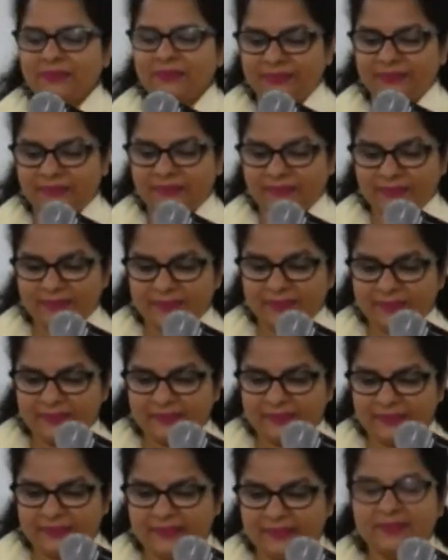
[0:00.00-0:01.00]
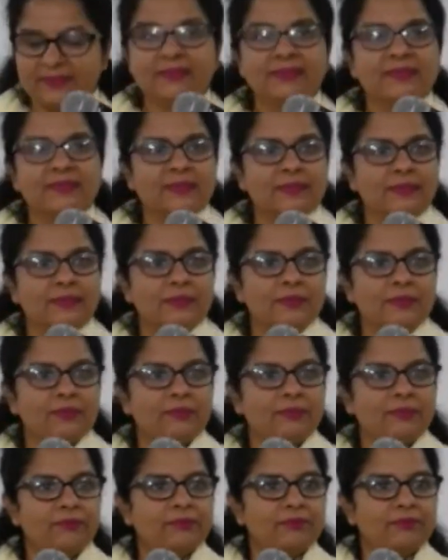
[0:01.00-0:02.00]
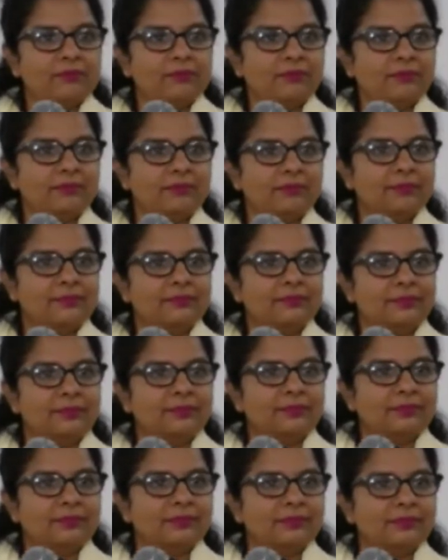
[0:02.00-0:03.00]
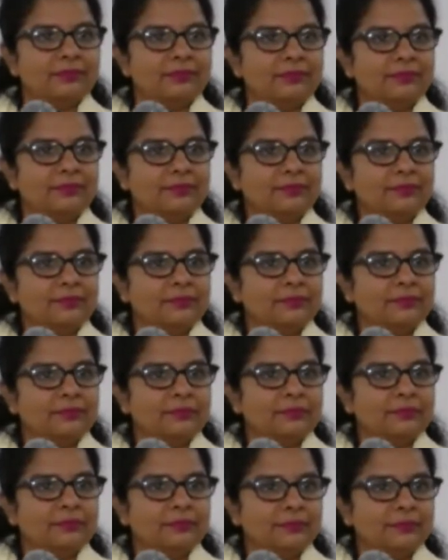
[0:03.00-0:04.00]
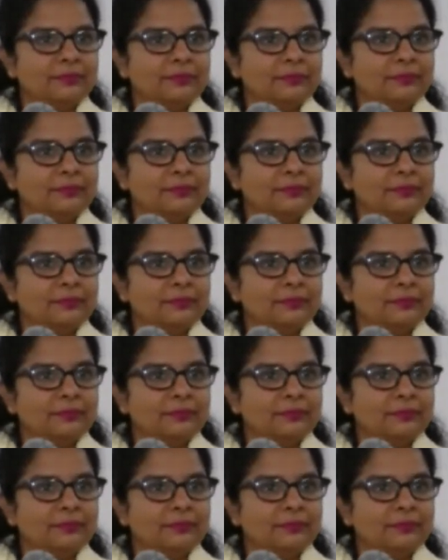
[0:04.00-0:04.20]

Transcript: Nothing is said.